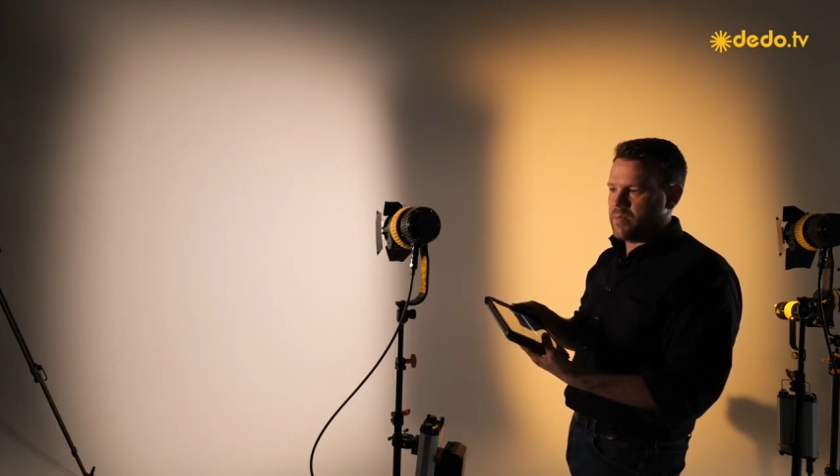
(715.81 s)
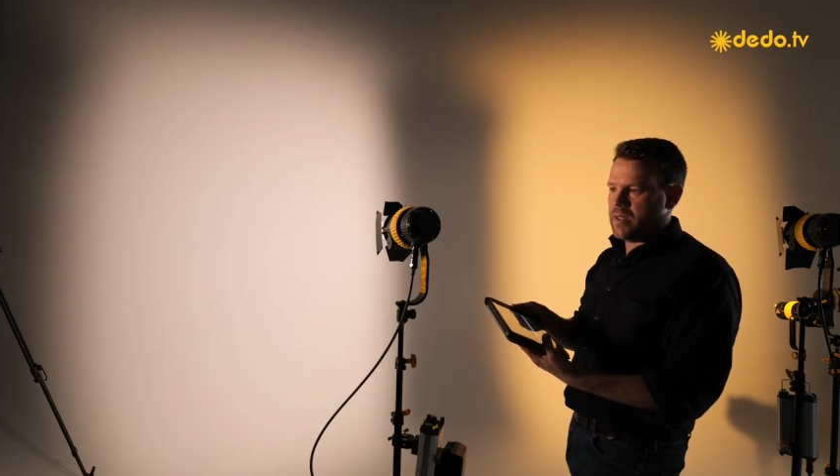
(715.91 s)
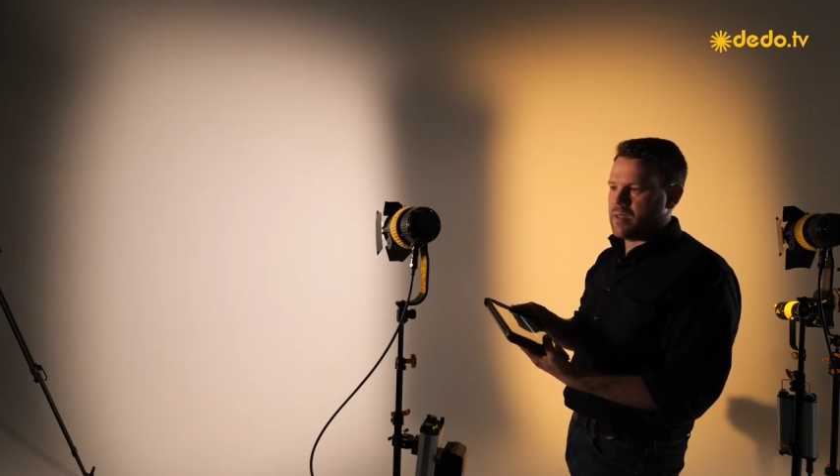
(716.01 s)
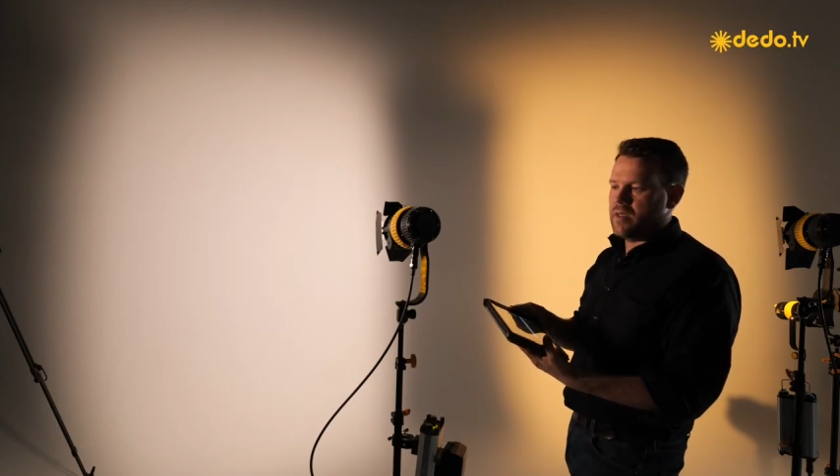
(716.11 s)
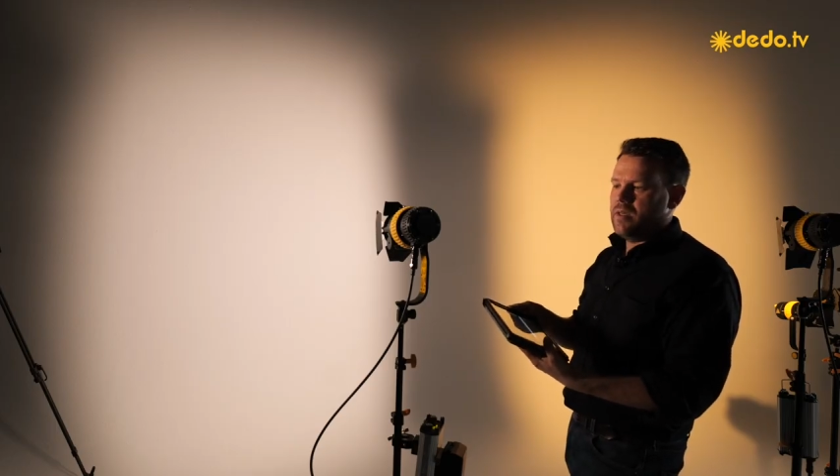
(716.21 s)

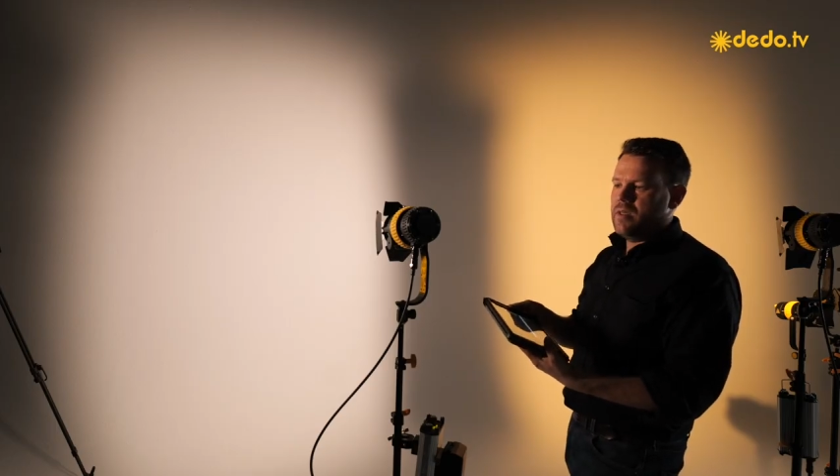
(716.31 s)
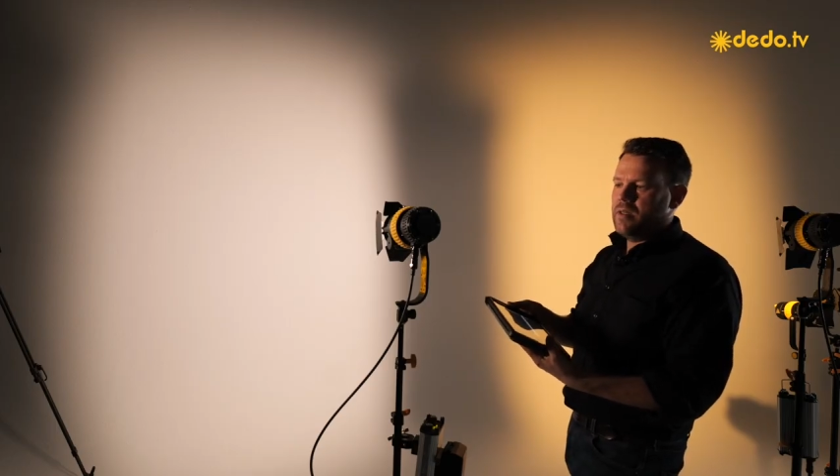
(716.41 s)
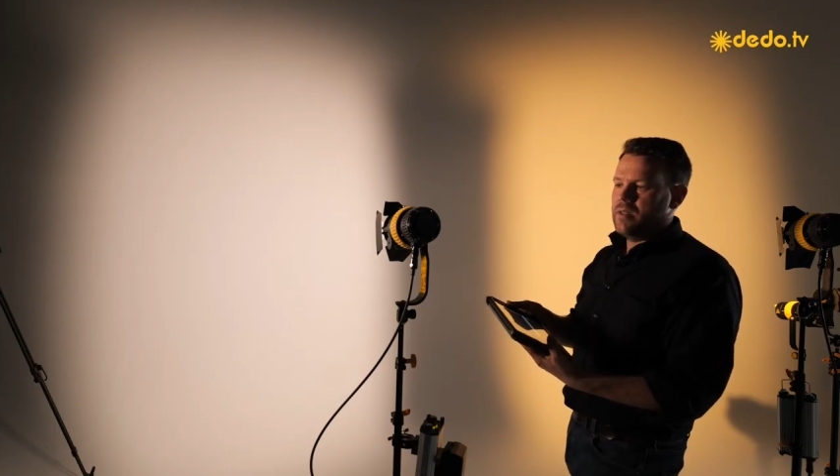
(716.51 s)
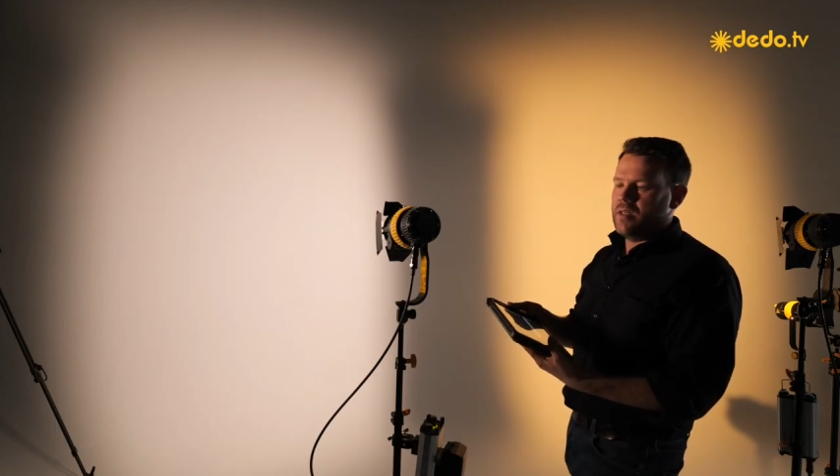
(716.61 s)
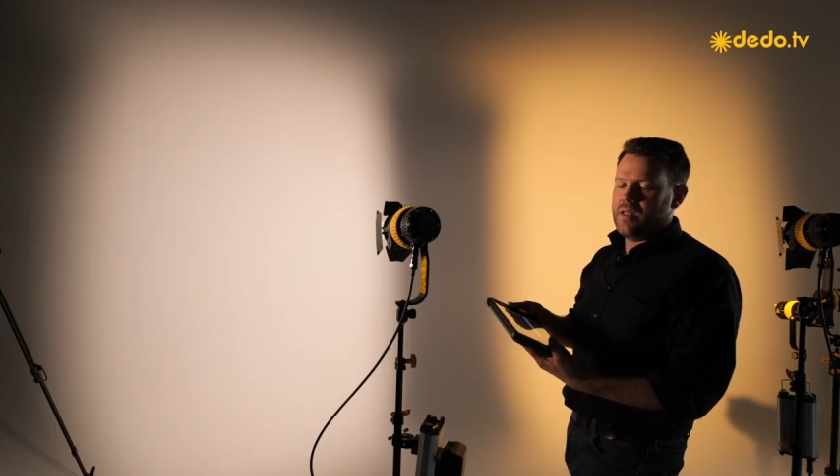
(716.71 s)
But
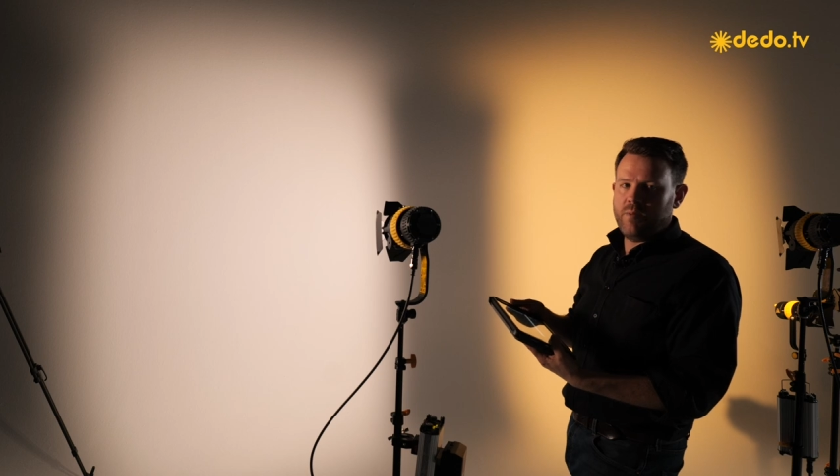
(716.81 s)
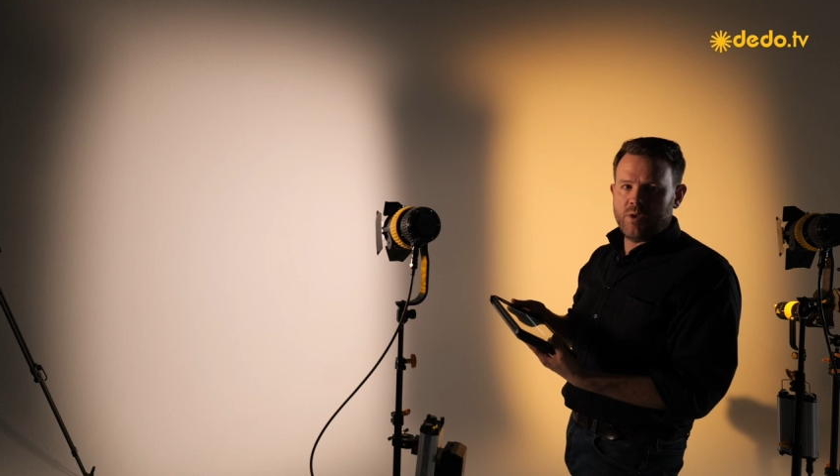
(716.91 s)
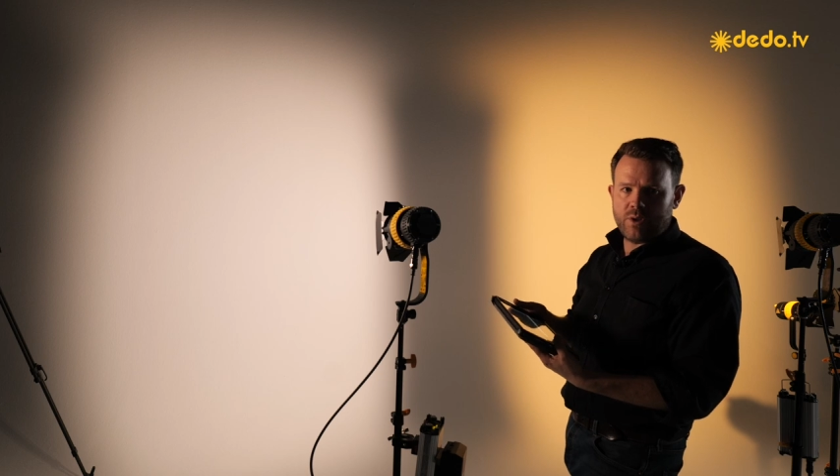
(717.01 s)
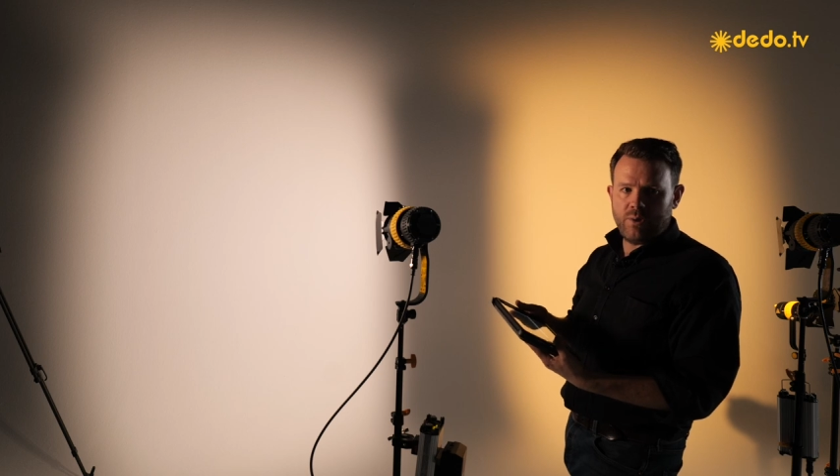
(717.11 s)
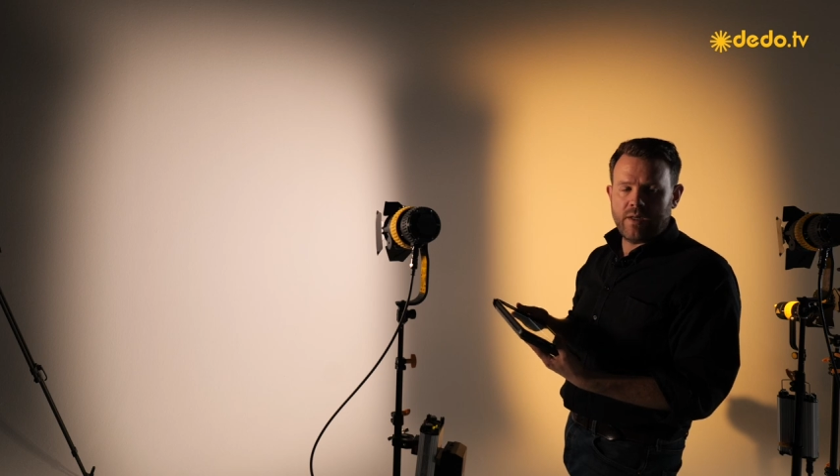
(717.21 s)
the
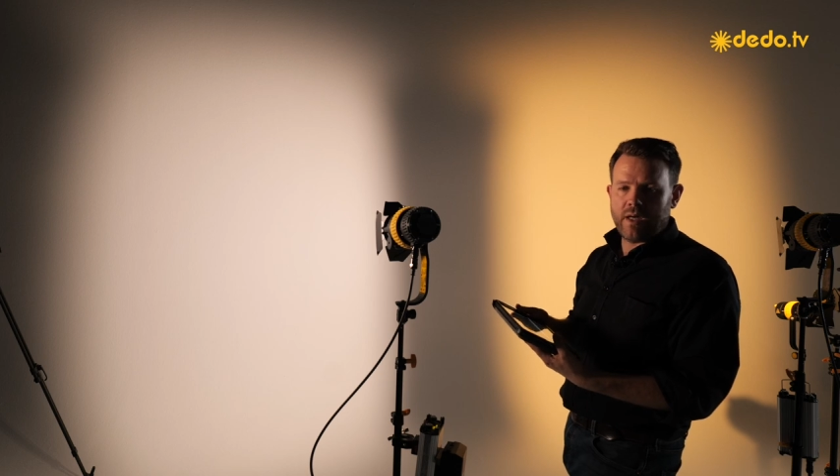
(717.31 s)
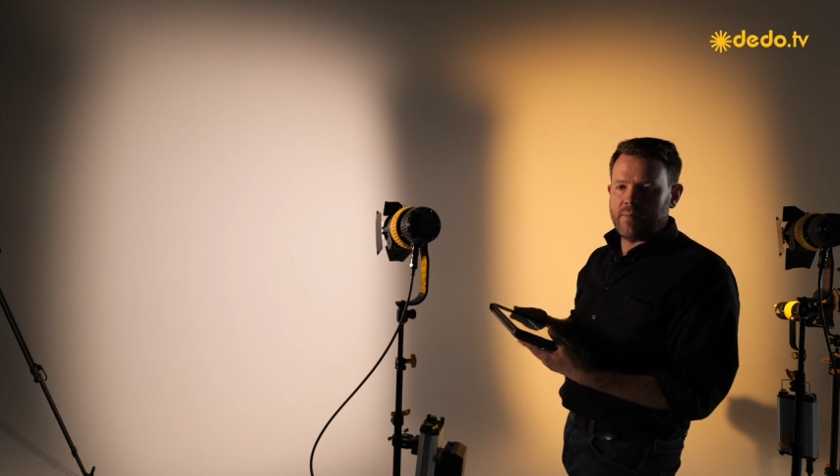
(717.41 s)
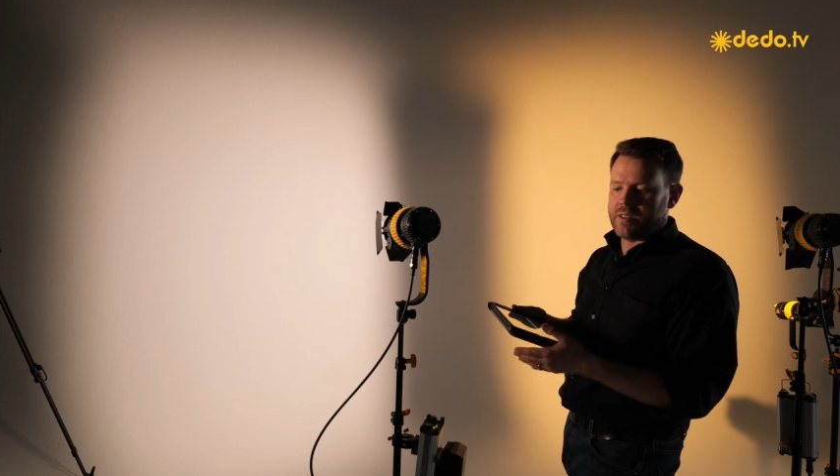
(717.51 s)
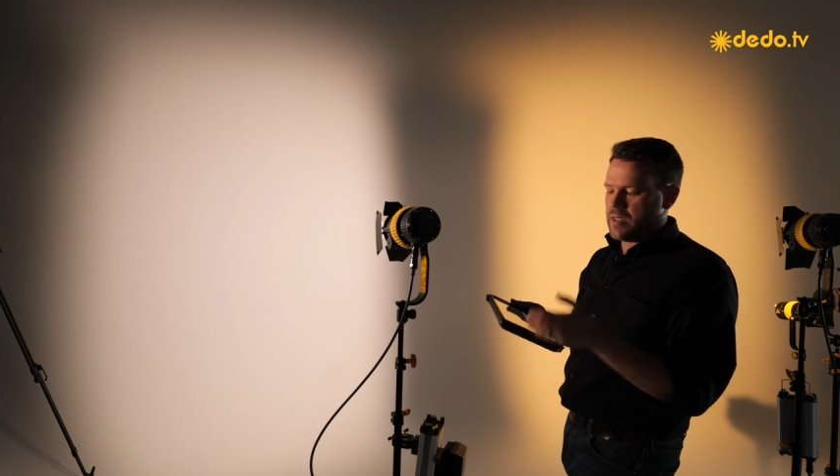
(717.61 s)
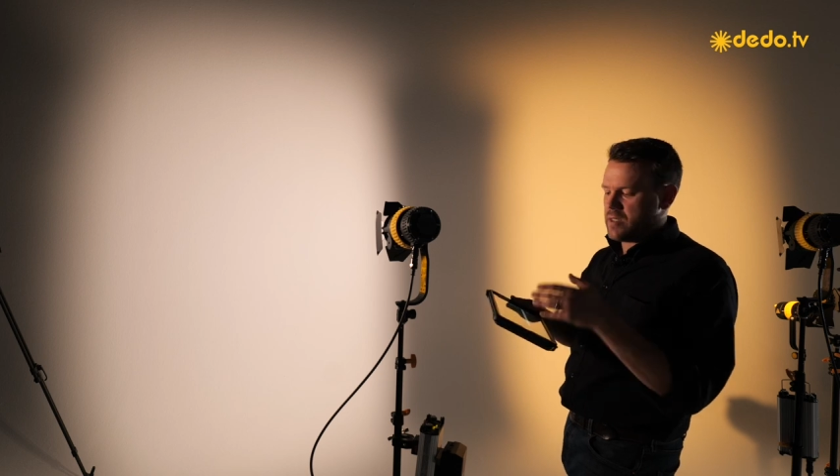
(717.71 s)
Timo 2
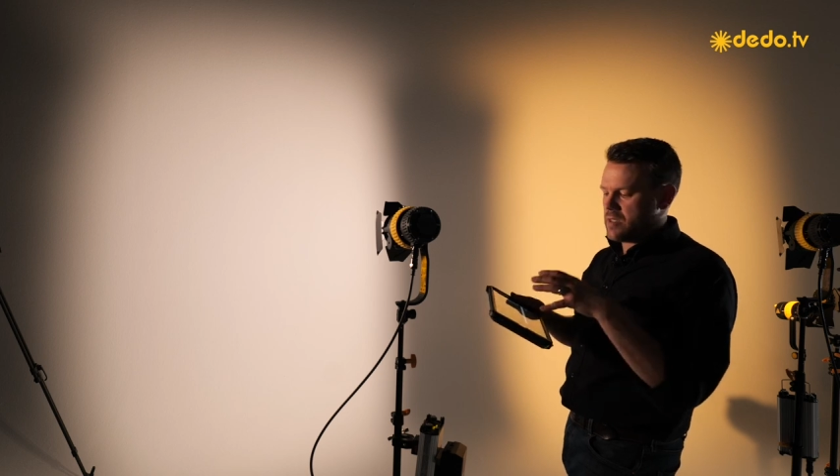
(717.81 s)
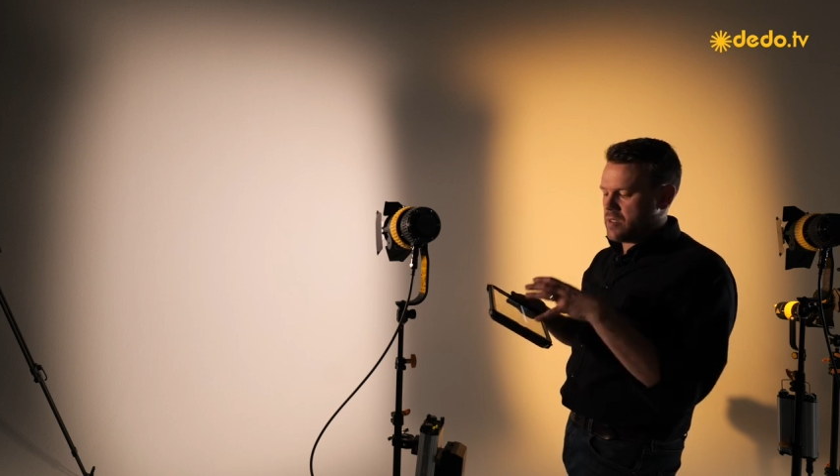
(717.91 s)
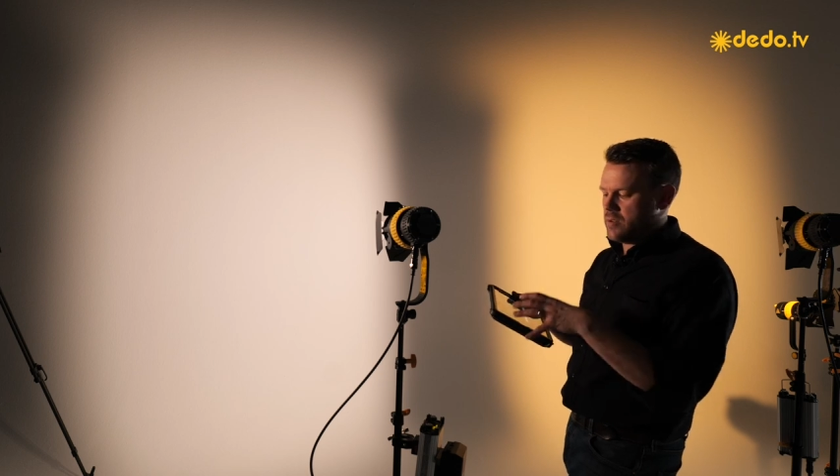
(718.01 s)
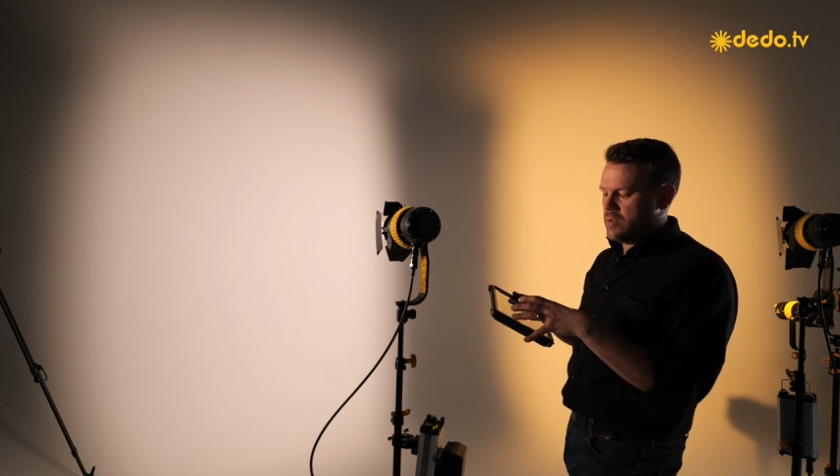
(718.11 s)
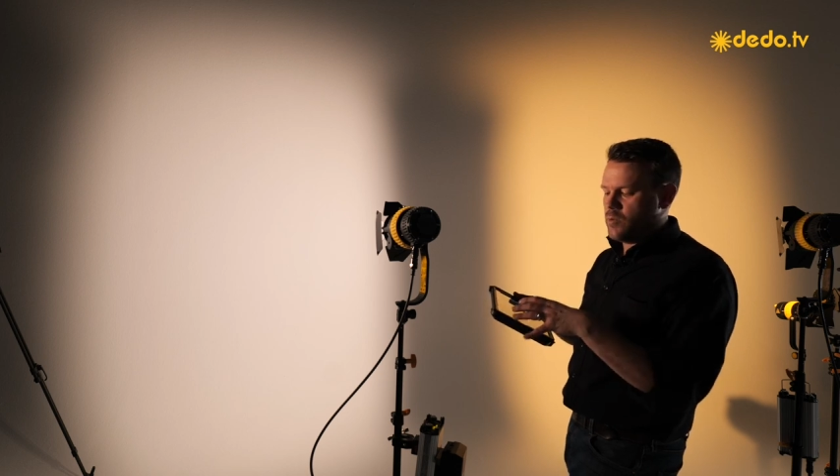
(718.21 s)
enables us to,